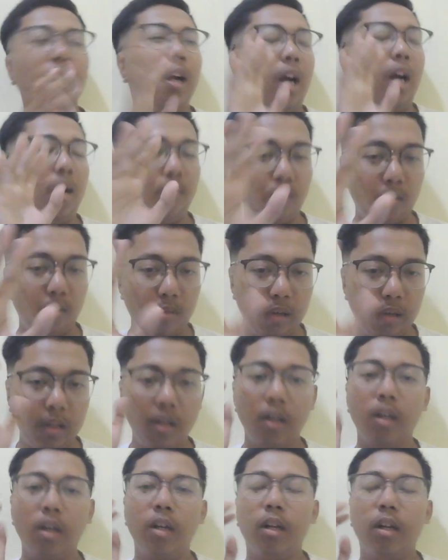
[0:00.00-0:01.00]
I'm sorry.
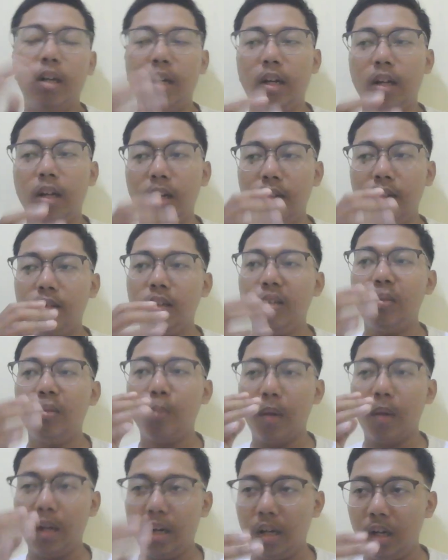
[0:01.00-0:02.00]
It is
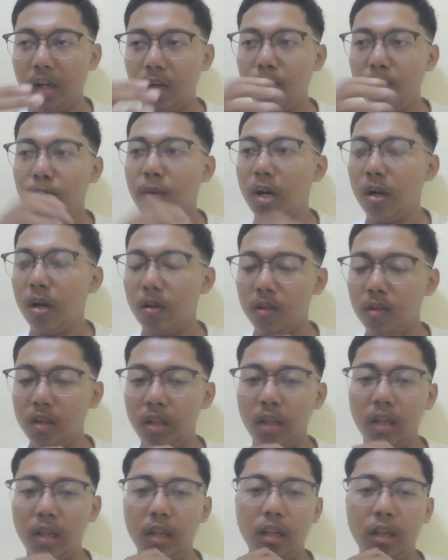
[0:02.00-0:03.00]
explaining about
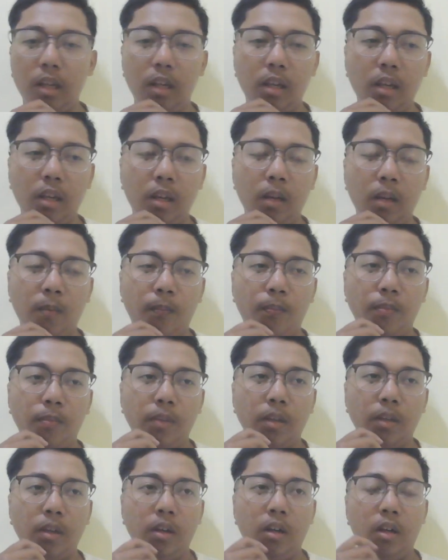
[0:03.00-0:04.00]
the
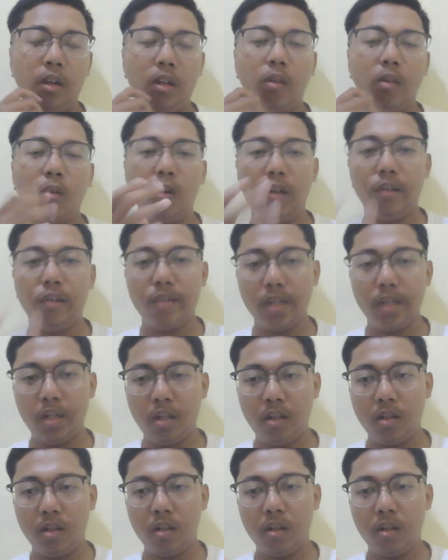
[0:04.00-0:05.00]

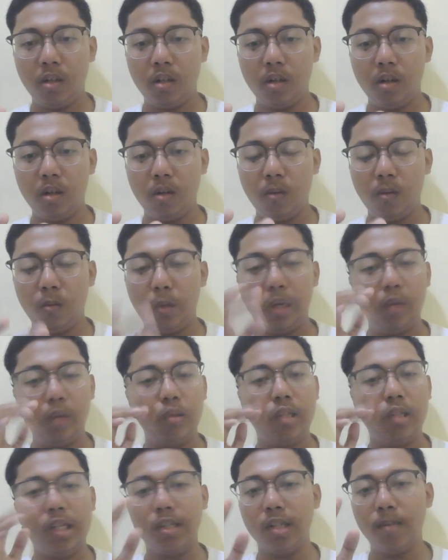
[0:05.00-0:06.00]
intonation. When you
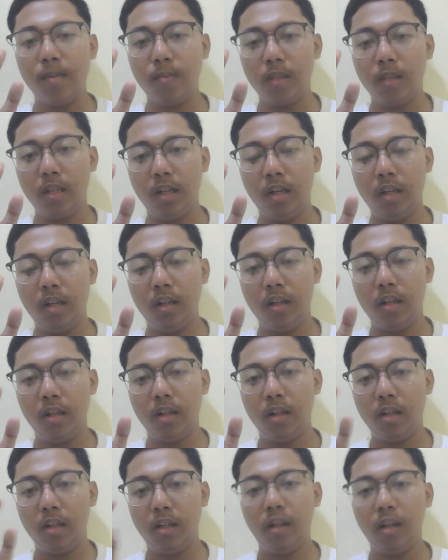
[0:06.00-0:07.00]
say something,
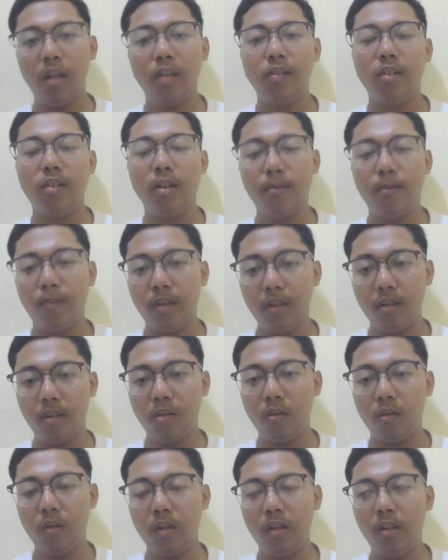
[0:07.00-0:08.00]
it has
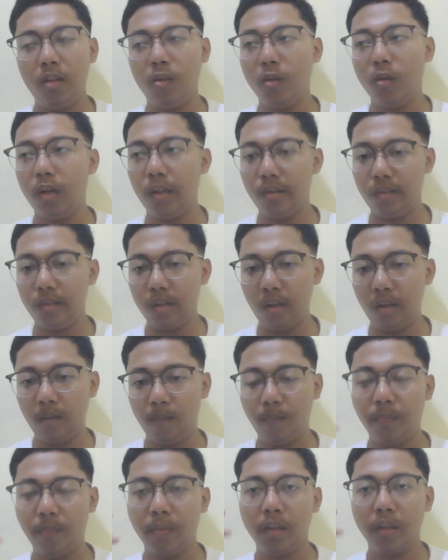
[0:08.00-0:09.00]
different intonation.
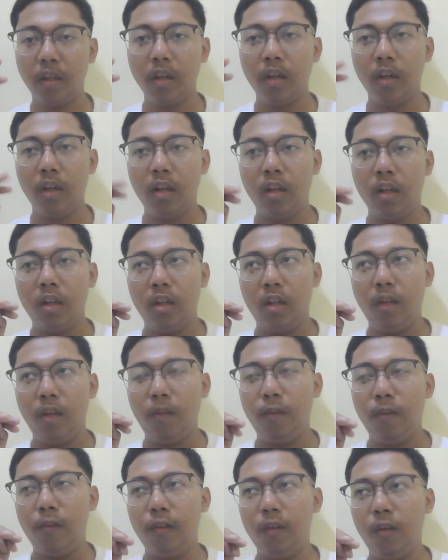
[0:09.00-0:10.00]
If
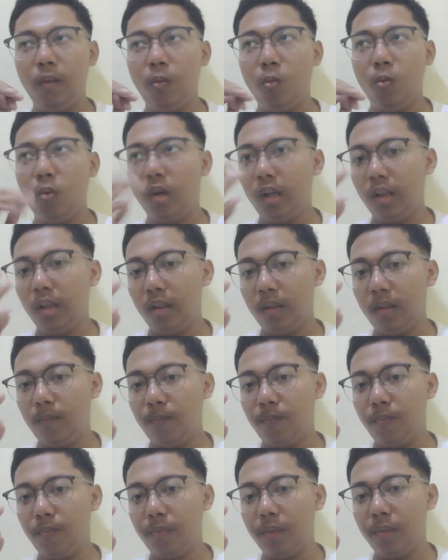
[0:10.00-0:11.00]
you say what
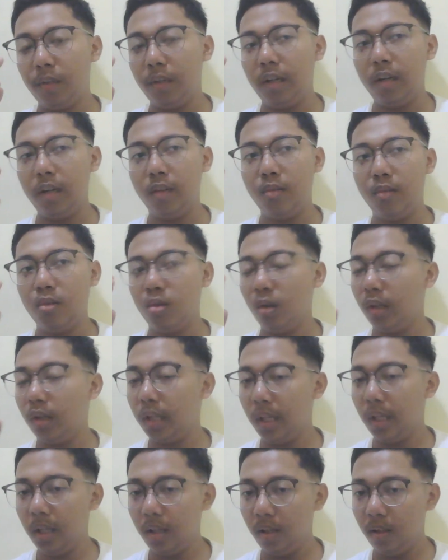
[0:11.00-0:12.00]
in a
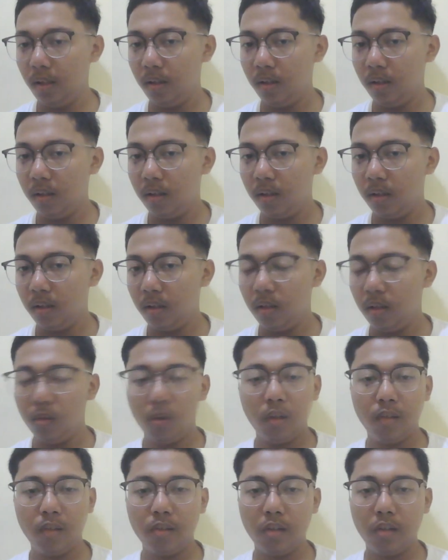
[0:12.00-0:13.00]
shocking
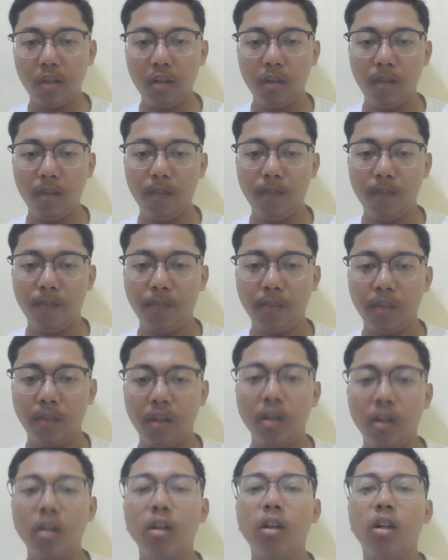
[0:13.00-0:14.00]
intonation,
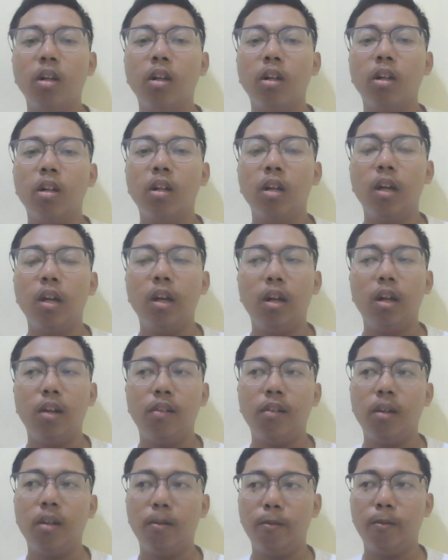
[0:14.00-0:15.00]
it is
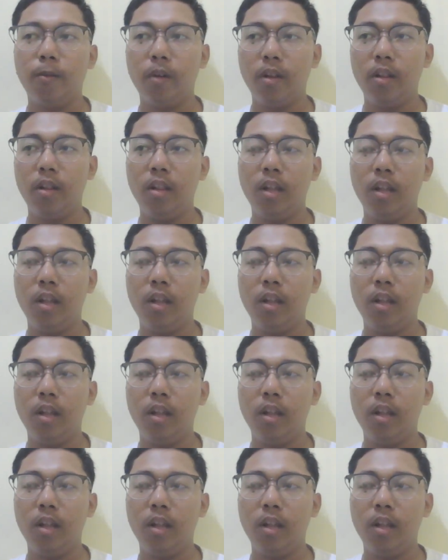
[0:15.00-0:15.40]
different